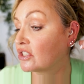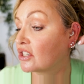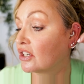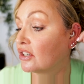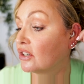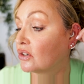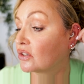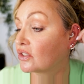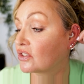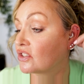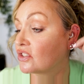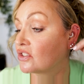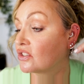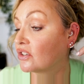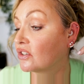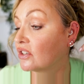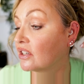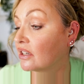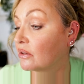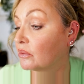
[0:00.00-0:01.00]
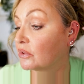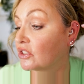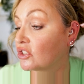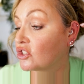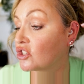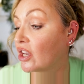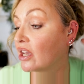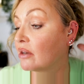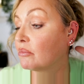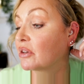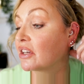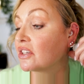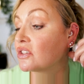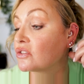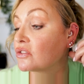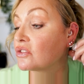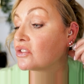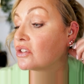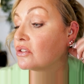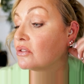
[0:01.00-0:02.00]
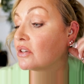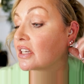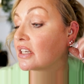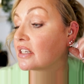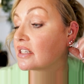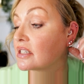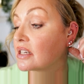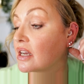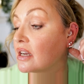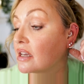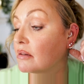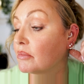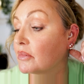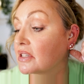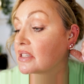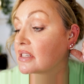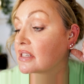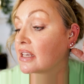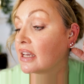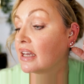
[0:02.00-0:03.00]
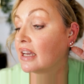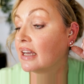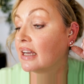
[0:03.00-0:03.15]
to look stunning with the chain because there's two little diamonds